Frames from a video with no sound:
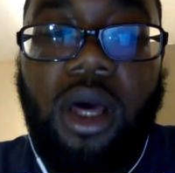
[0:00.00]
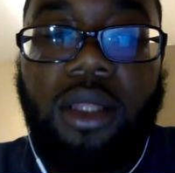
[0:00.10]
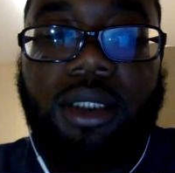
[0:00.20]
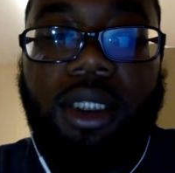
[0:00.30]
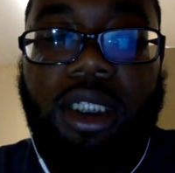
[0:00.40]

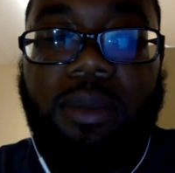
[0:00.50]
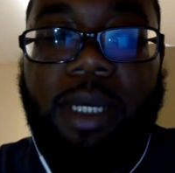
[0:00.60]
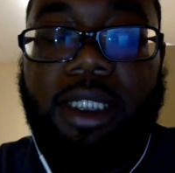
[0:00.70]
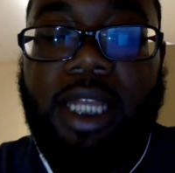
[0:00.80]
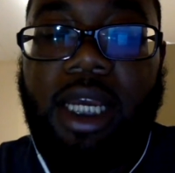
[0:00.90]
other
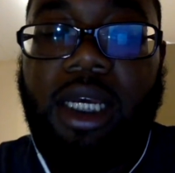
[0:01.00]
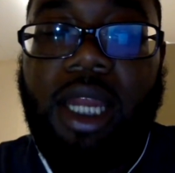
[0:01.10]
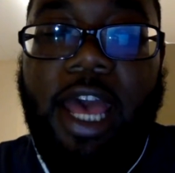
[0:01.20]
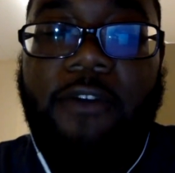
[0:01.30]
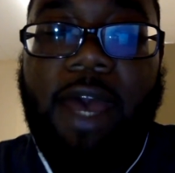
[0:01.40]
suspects that could
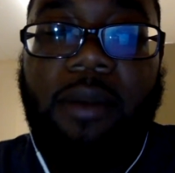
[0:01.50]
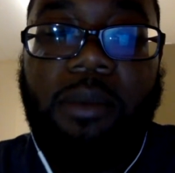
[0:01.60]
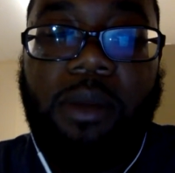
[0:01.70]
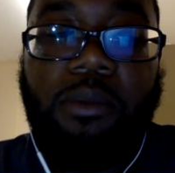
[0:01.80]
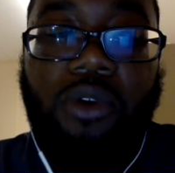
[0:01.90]
have had
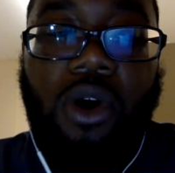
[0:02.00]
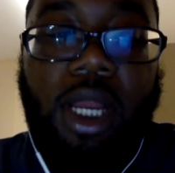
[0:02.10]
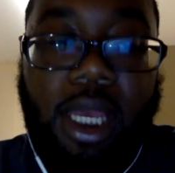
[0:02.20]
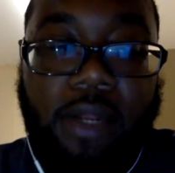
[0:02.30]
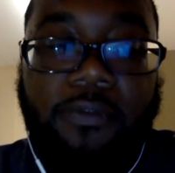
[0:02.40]
been brought
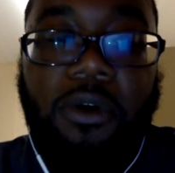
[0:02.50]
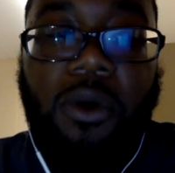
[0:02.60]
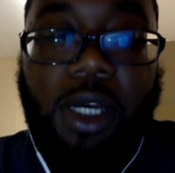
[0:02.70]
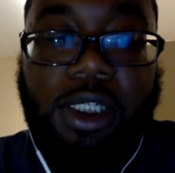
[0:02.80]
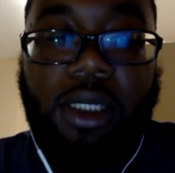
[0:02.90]
in for
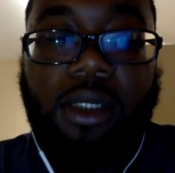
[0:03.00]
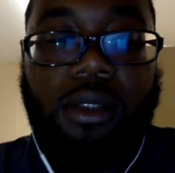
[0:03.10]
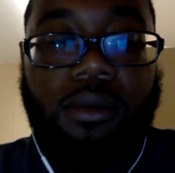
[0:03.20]
questioning,